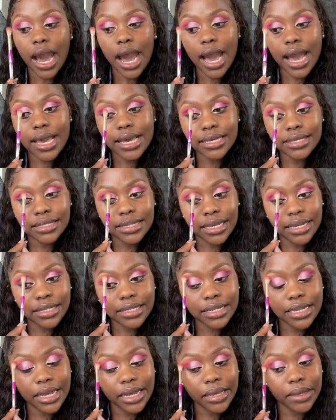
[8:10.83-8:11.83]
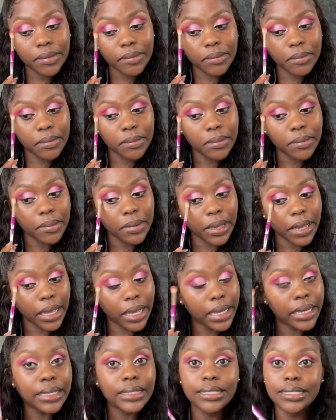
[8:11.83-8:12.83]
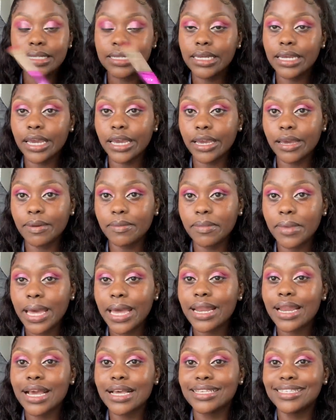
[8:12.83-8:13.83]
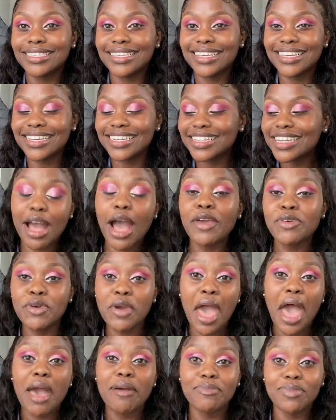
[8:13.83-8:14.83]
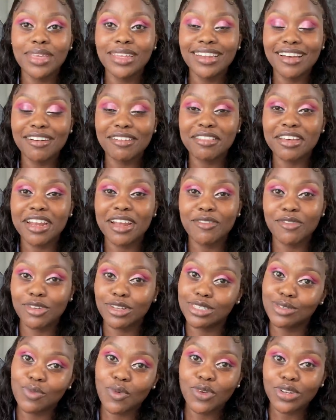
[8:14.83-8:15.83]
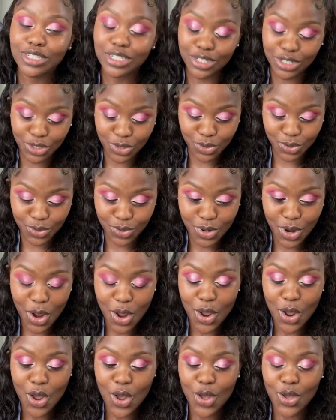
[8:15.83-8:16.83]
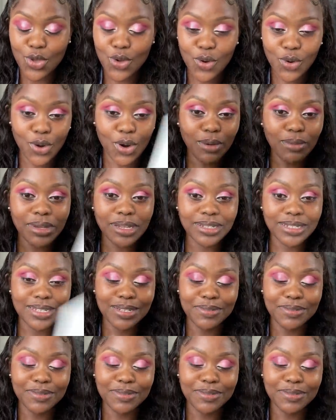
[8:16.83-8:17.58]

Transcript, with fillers: I sent him a DM and I said, are you happy now that I've responded to your comment?